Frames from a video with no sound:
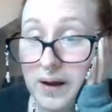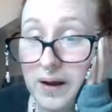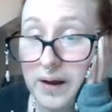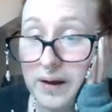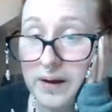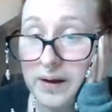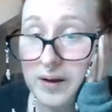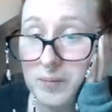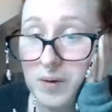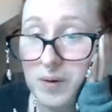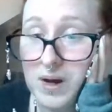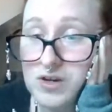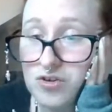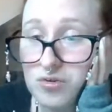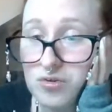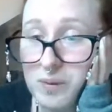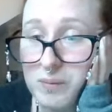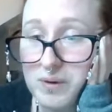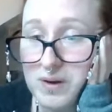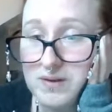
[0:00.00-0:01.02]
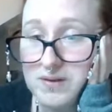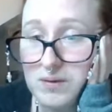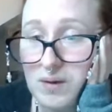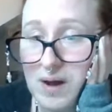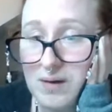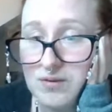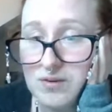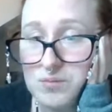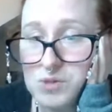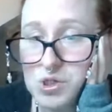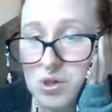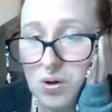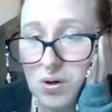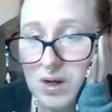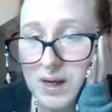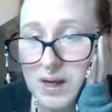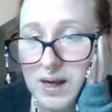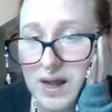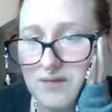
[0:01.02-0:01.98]
I just remembered I still have some
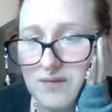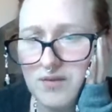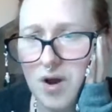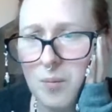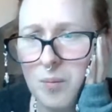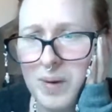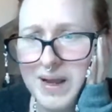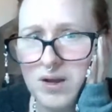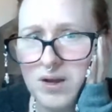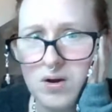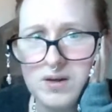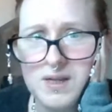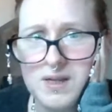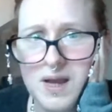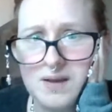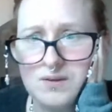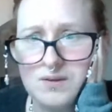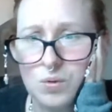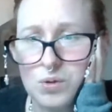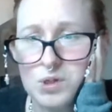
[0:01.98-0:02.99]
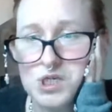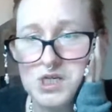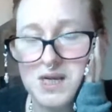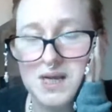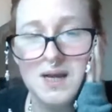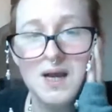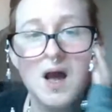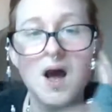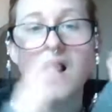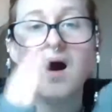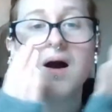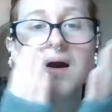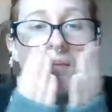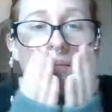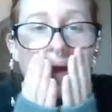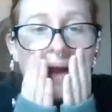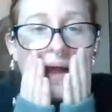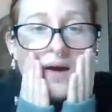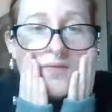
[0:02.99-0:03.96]
chocolate left. Oh my god, yes, Orshi. I
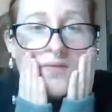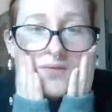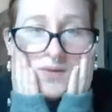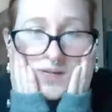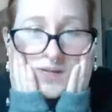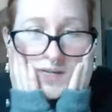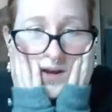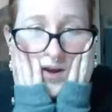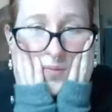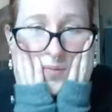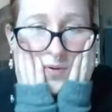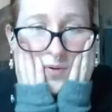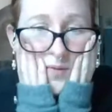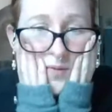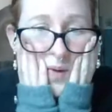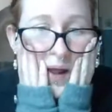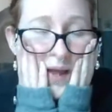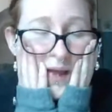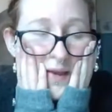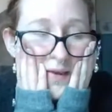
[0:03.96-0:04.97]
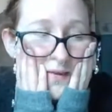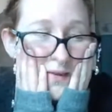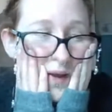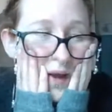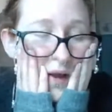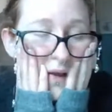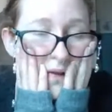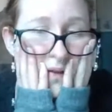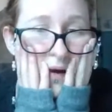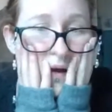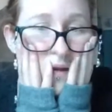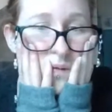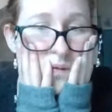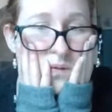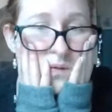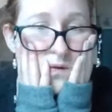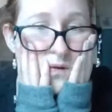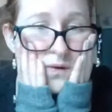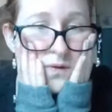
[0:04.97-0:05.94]
may have already opened my Easter egg that I
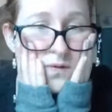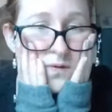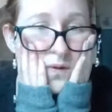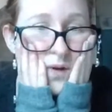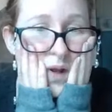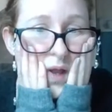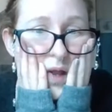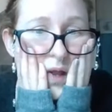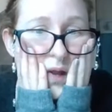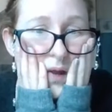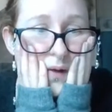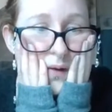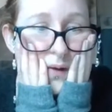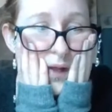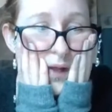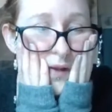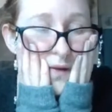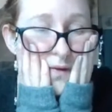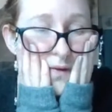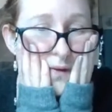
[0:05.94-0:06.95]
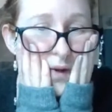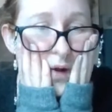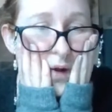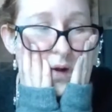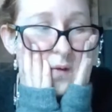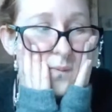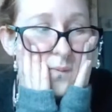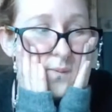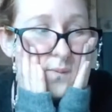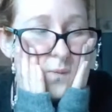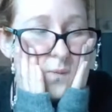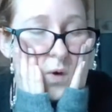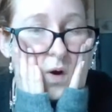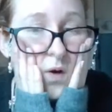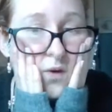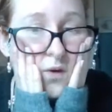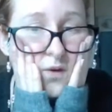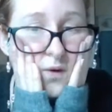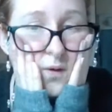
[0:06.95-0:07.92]
ordered for like Easter.
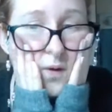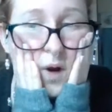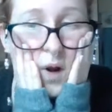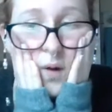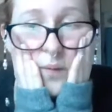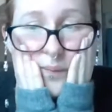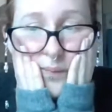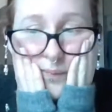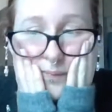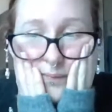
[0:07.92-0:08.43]
Well, Ostera.